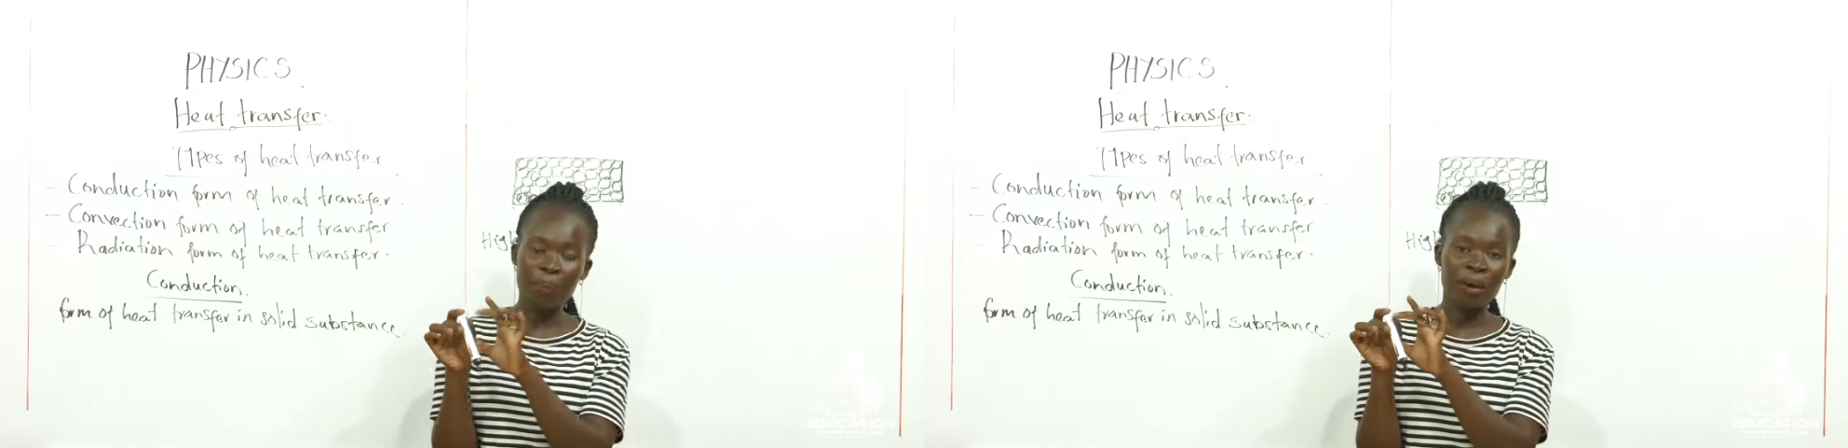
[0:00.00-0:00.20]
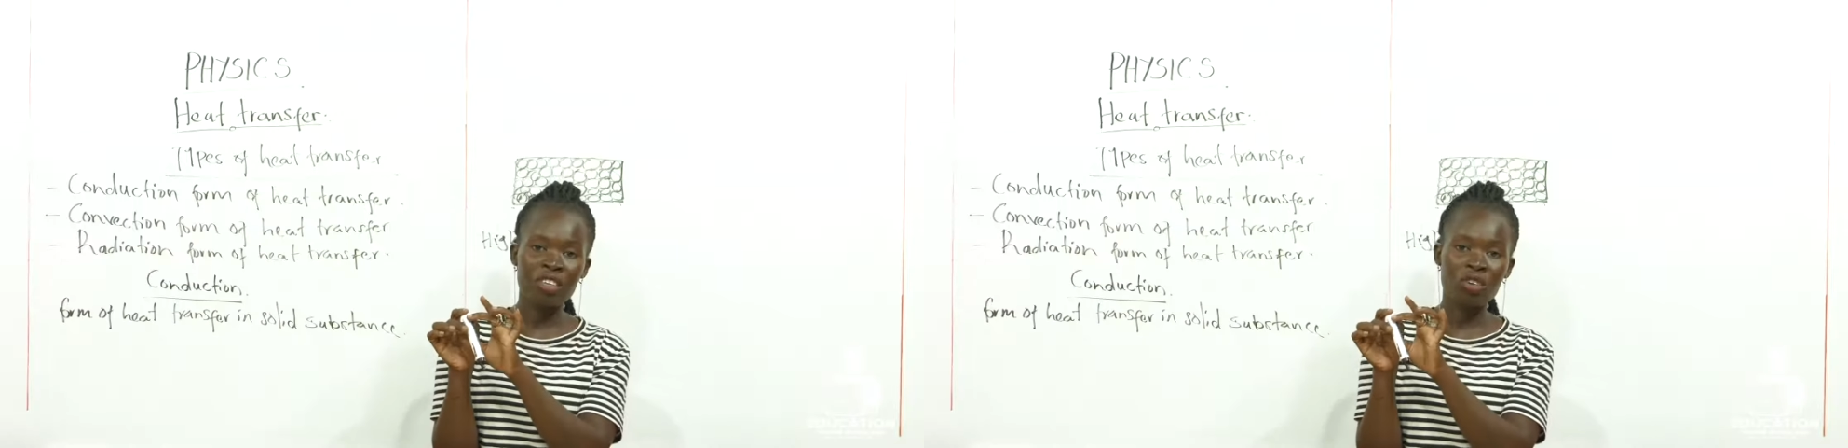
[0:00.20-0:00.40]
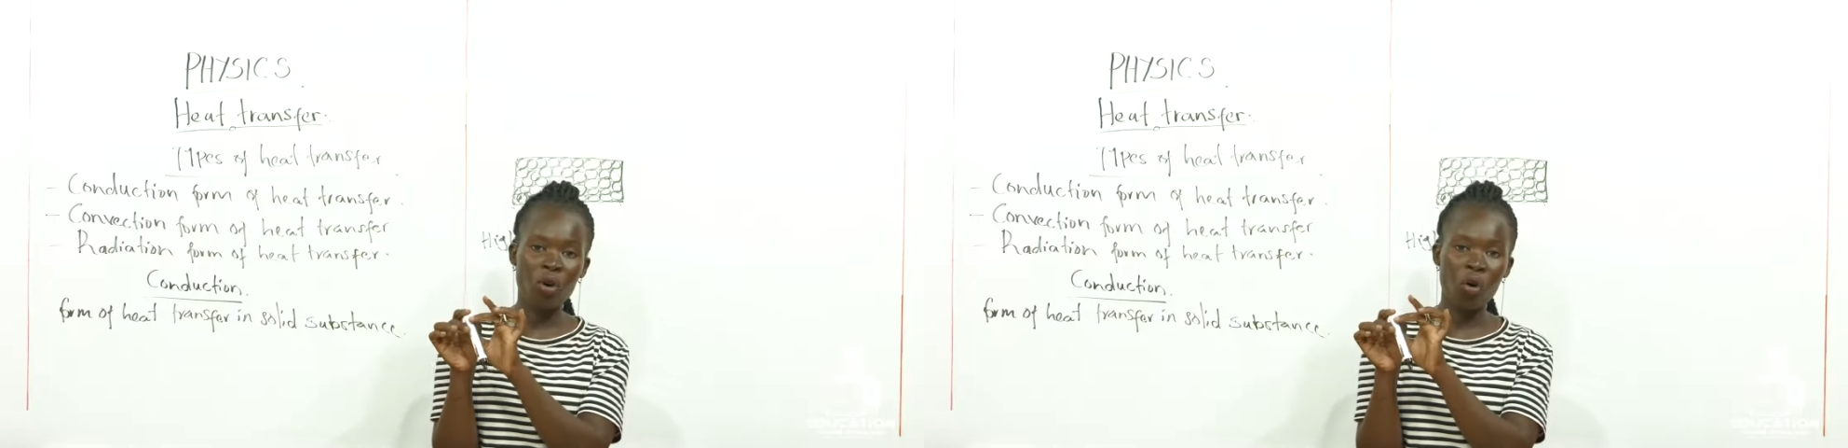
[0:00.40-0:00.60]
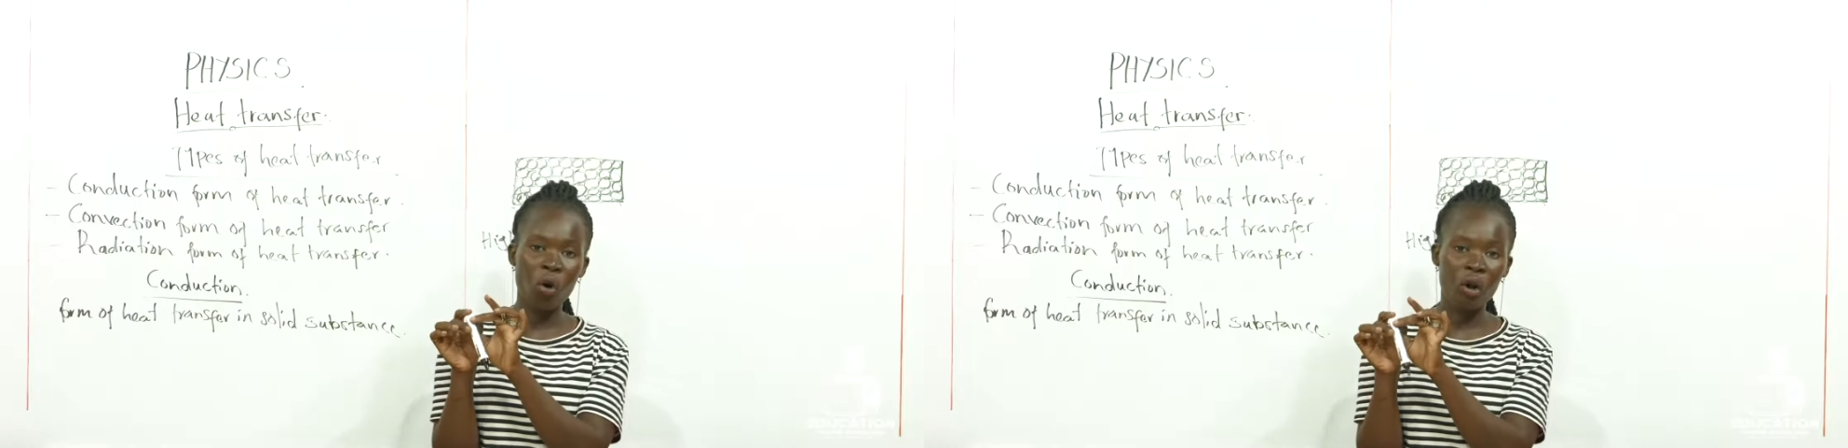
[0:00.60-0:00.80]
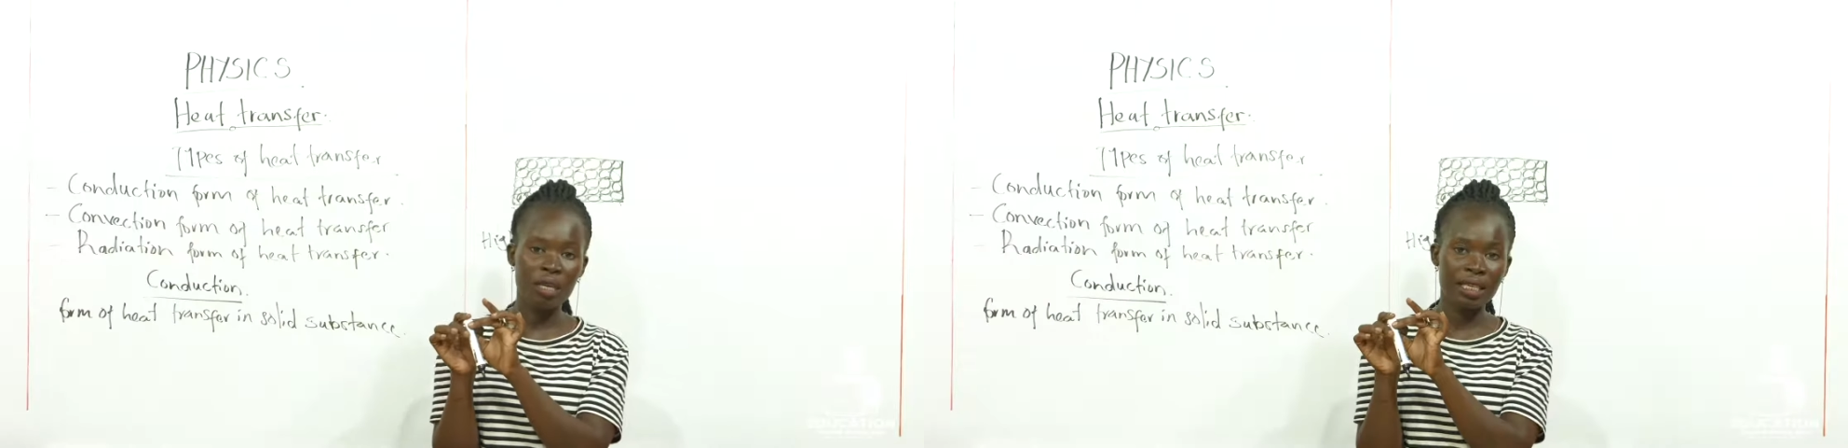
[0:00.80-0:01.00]
part you're
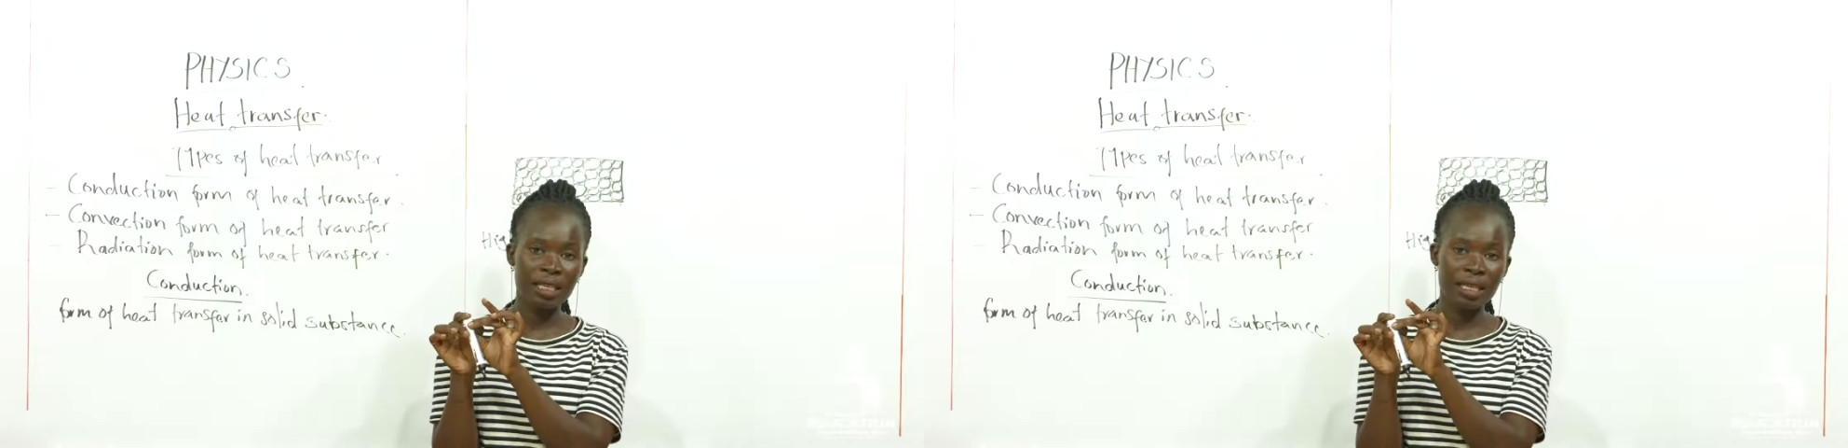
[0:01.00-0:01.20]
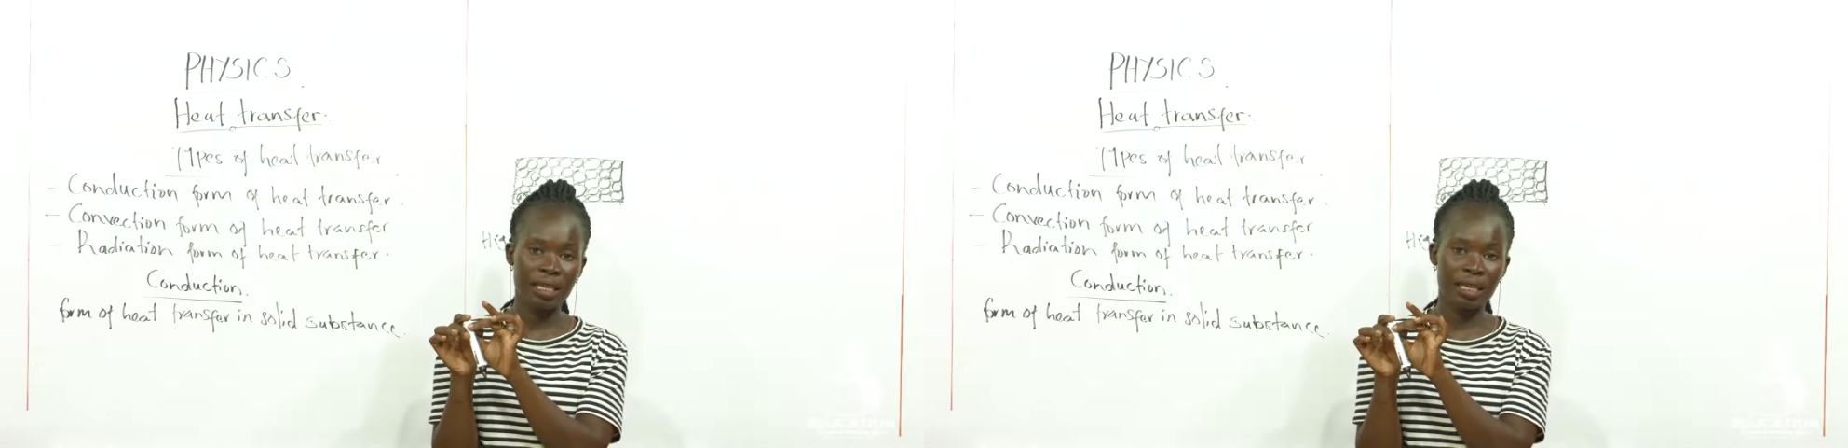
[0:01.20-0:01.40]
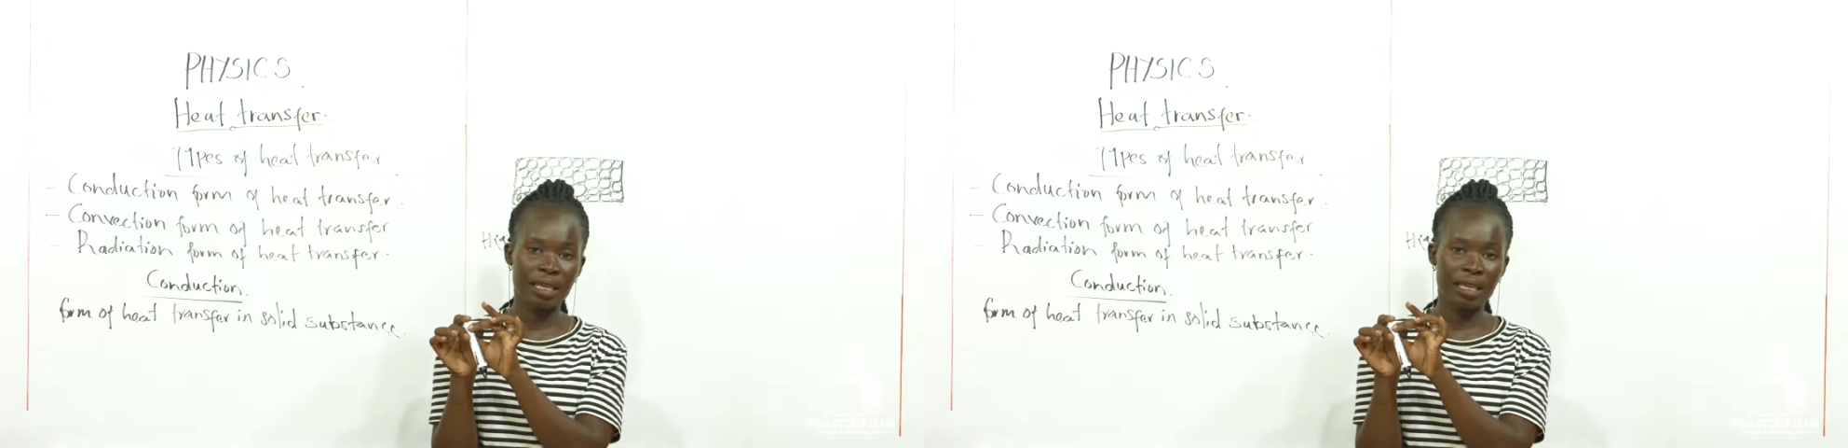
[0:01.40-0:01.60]
holding